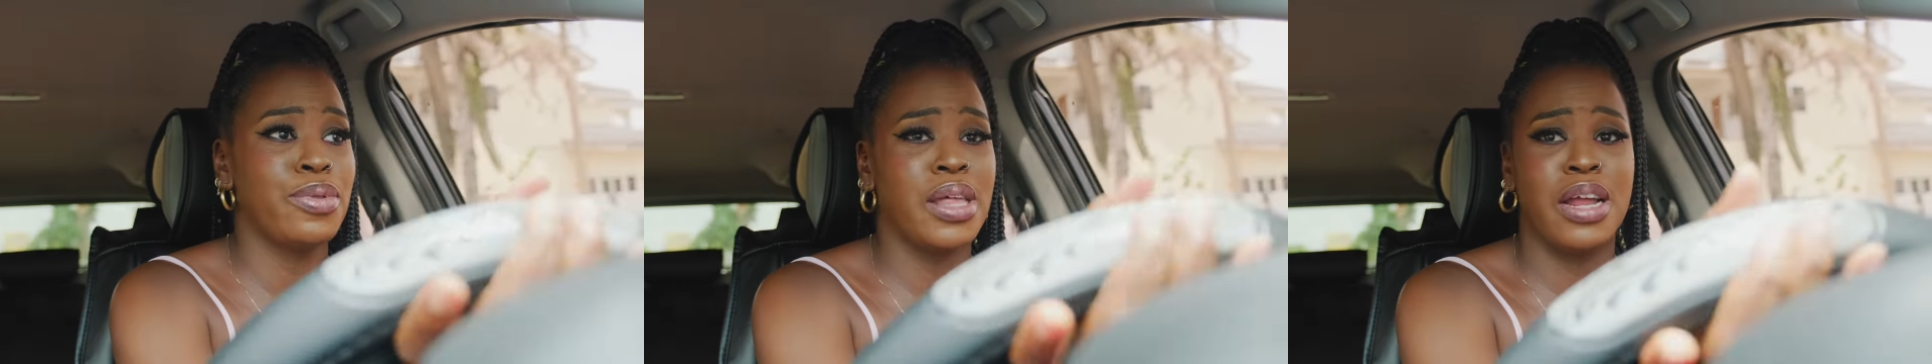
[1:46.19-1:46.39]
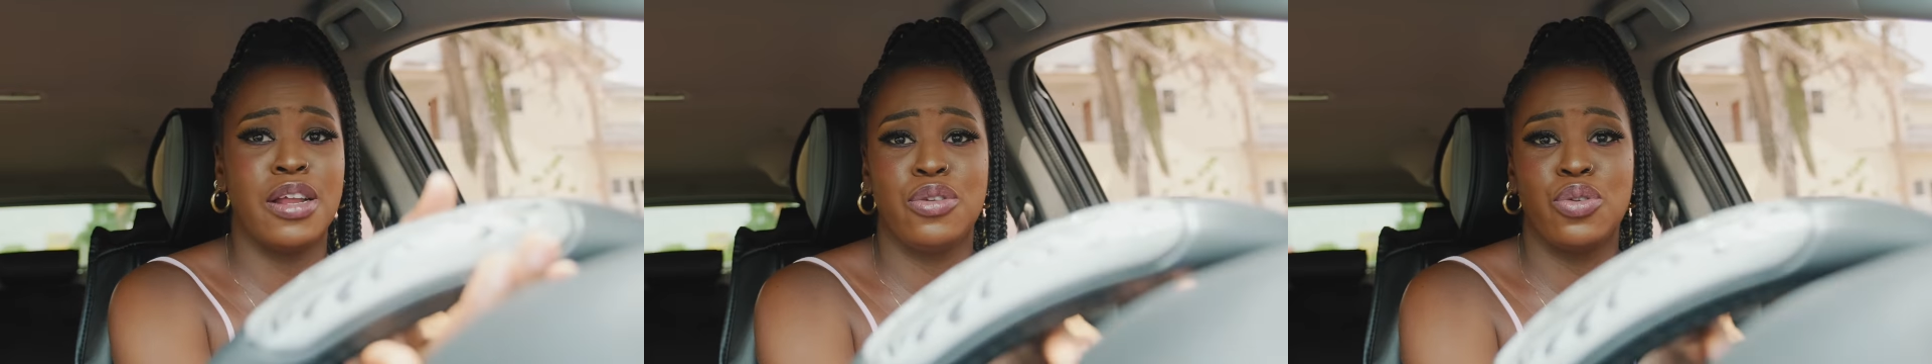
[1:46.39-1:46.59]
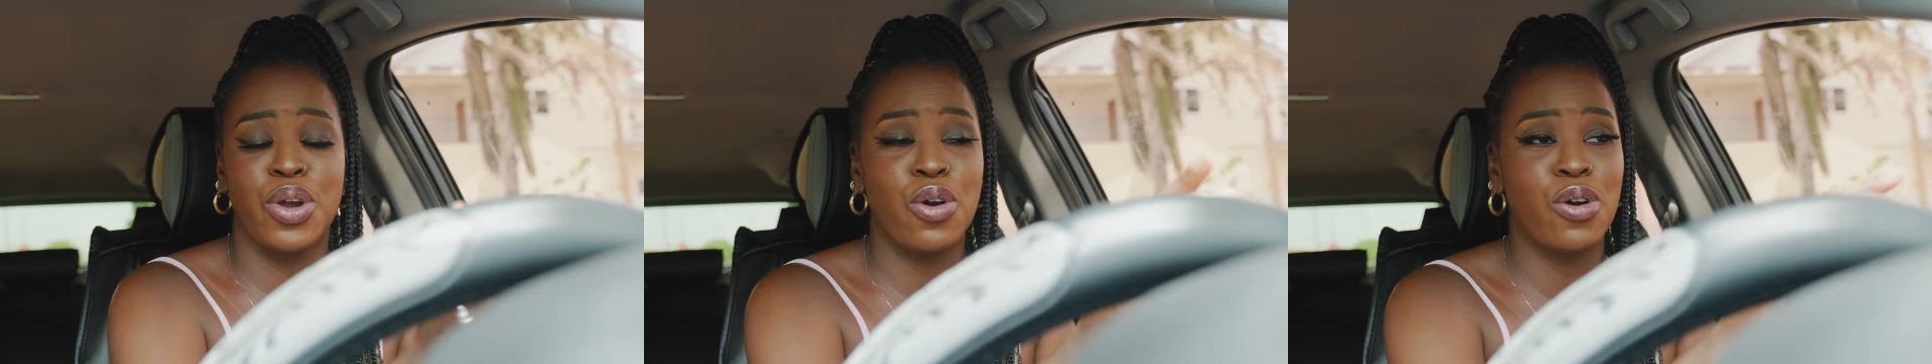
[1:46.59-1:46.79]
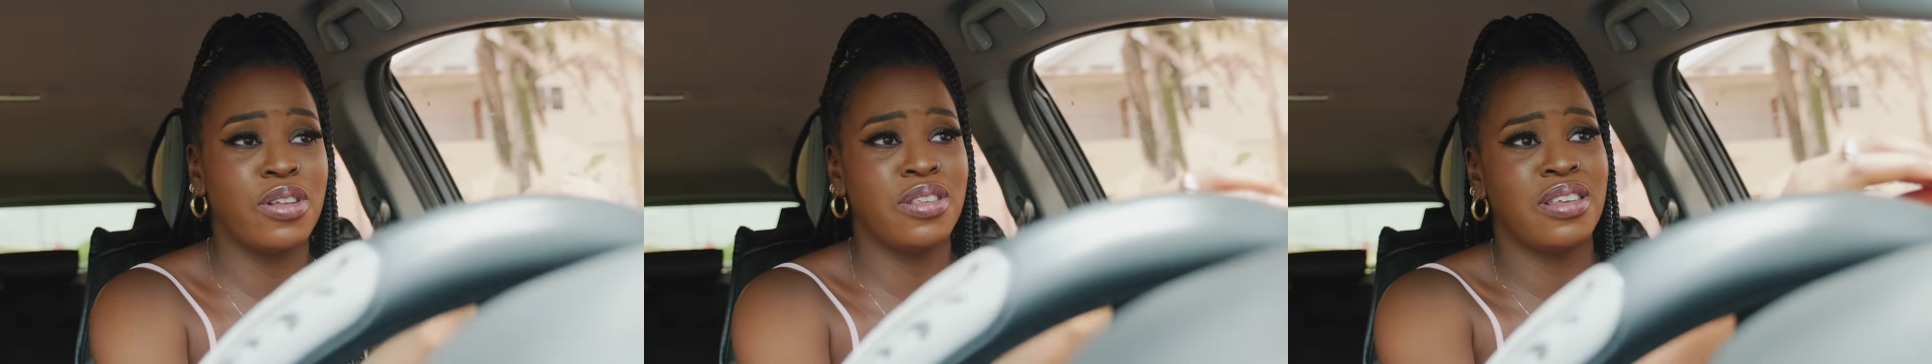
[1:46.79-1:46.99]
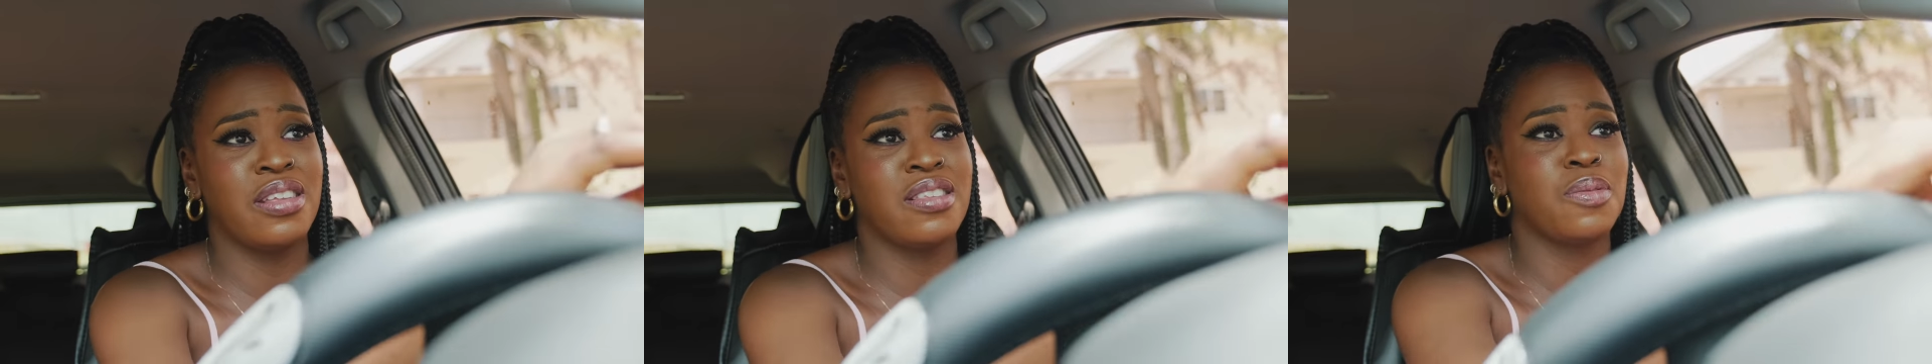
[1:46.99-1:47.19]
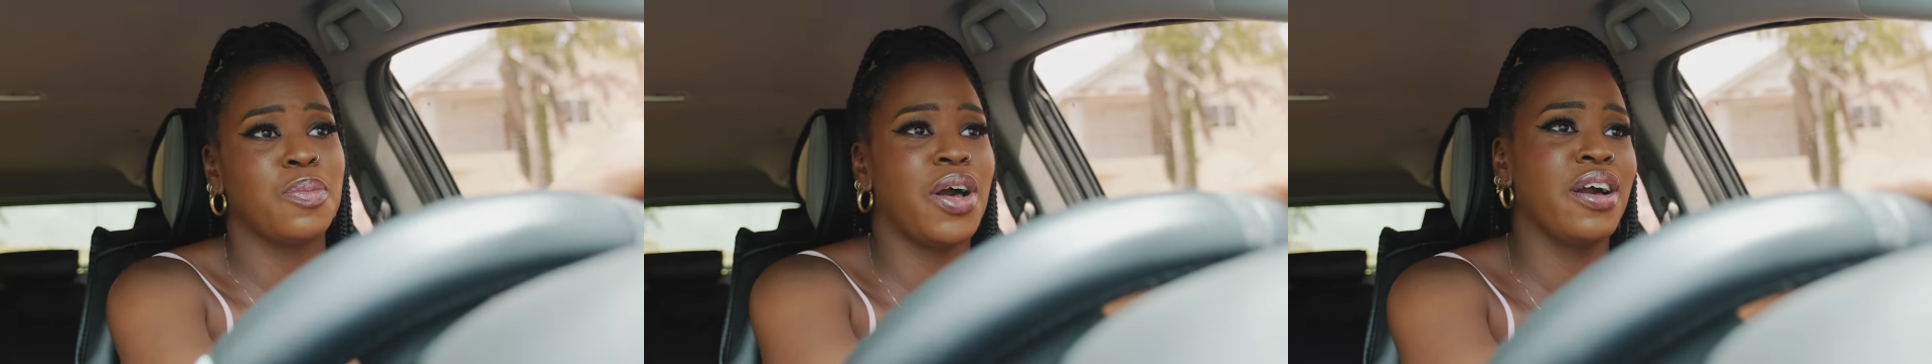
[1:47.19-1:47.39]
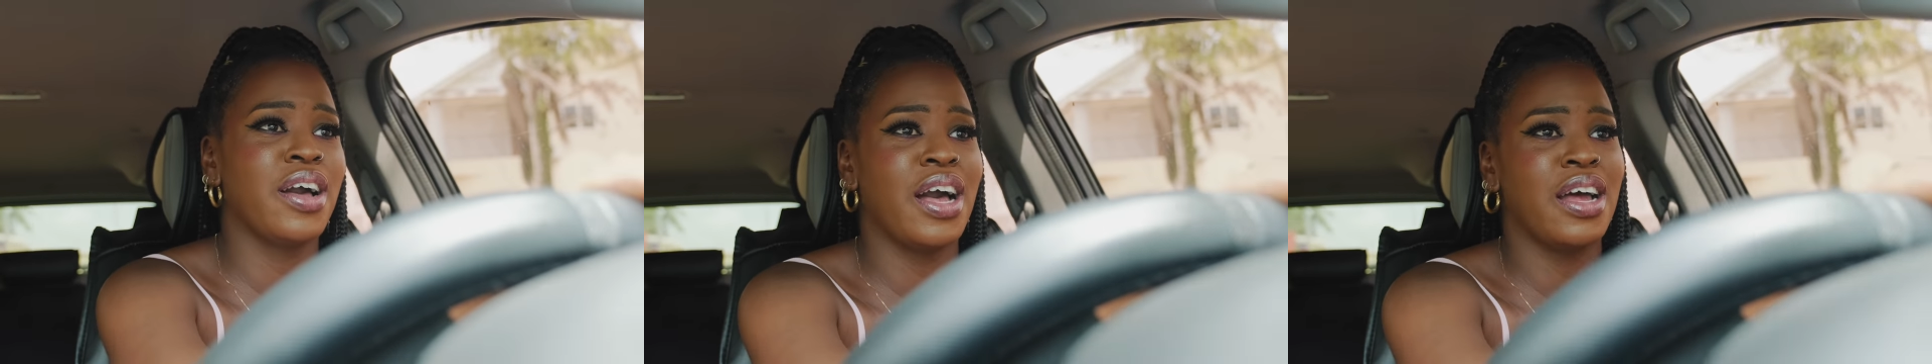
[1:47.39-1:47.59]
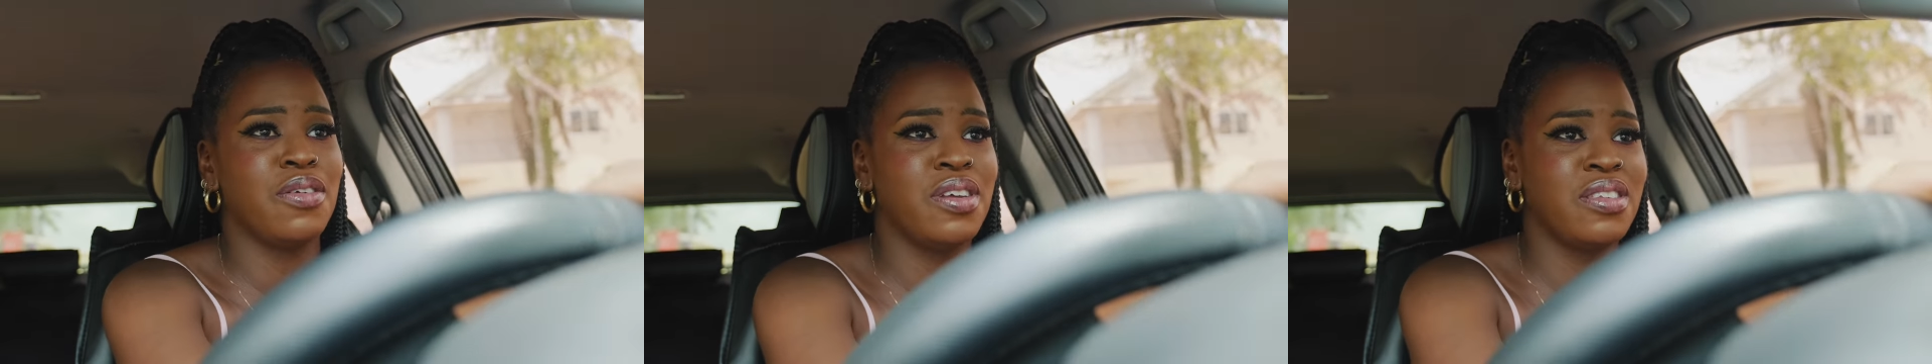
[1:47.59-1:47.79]
that are doing content about
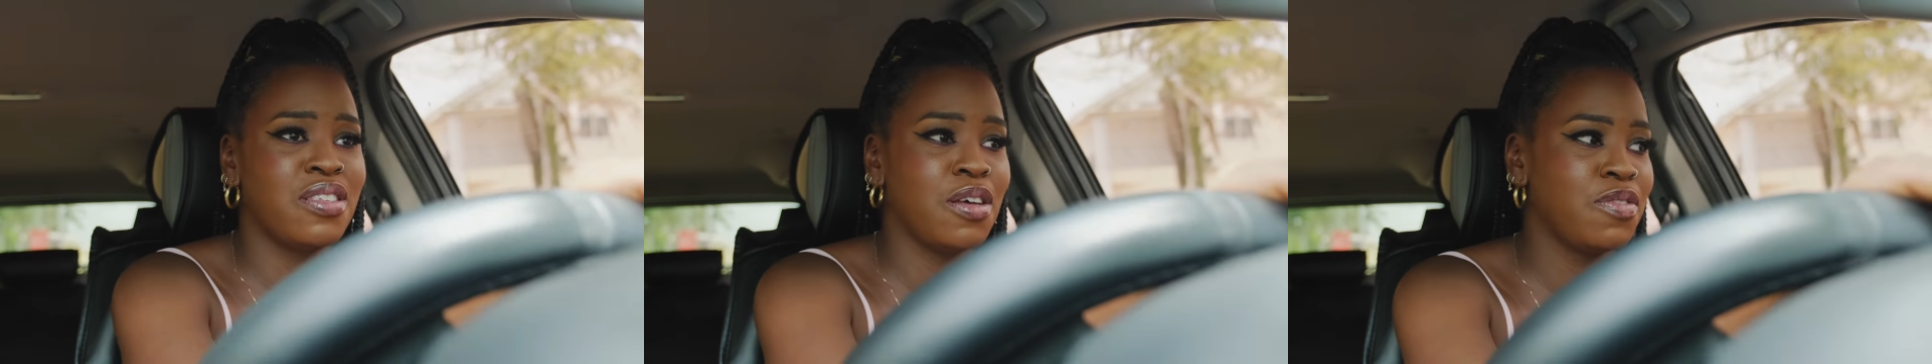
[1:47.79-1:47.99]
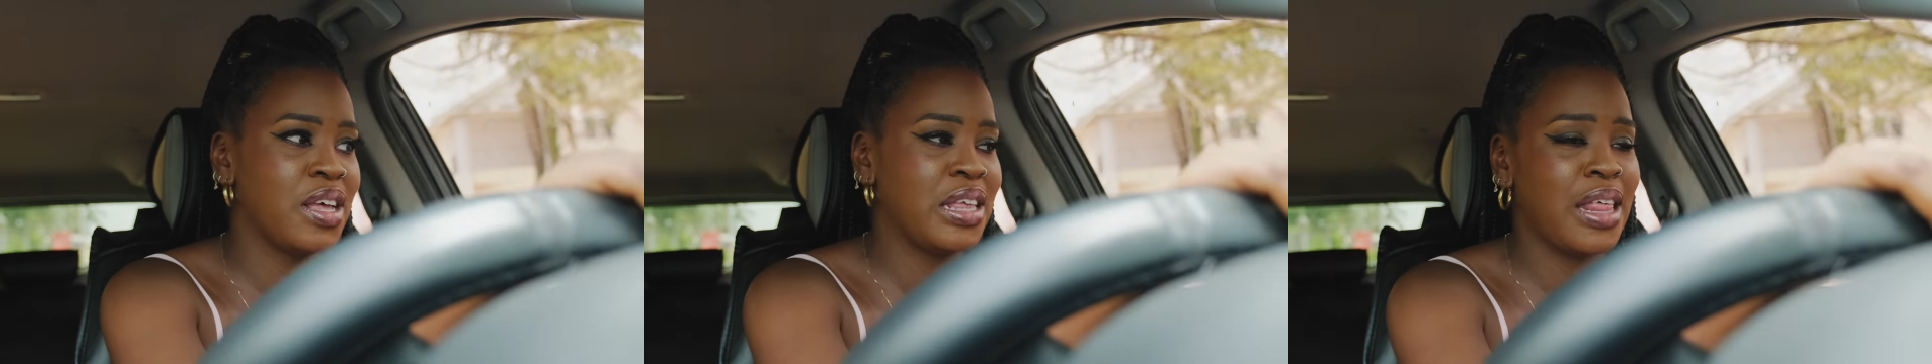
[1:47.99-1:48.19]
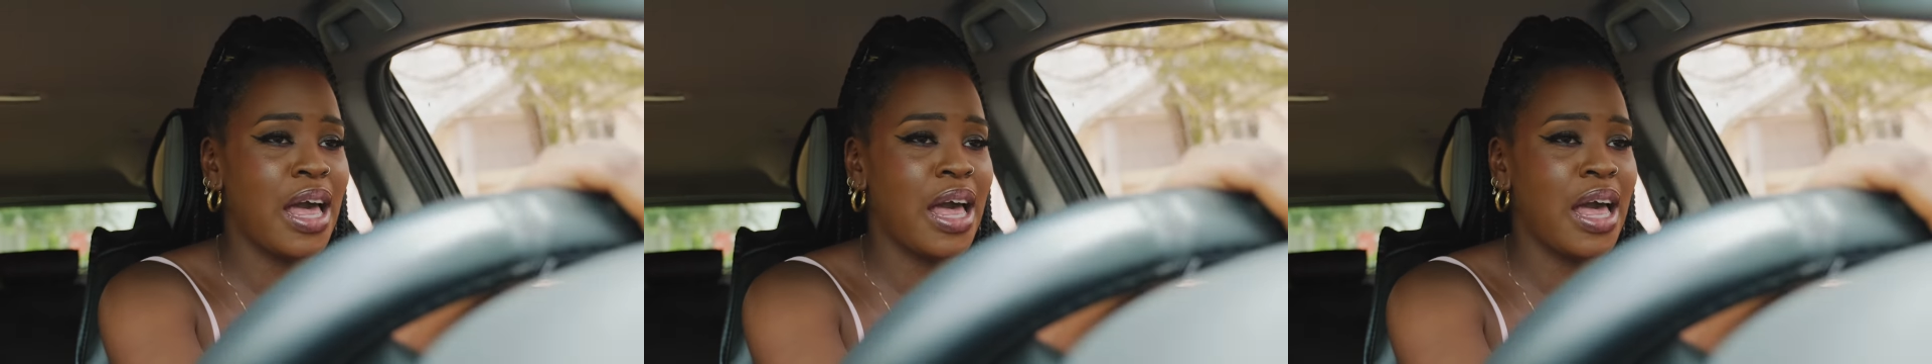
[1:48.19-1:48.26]
Ghana and stuff like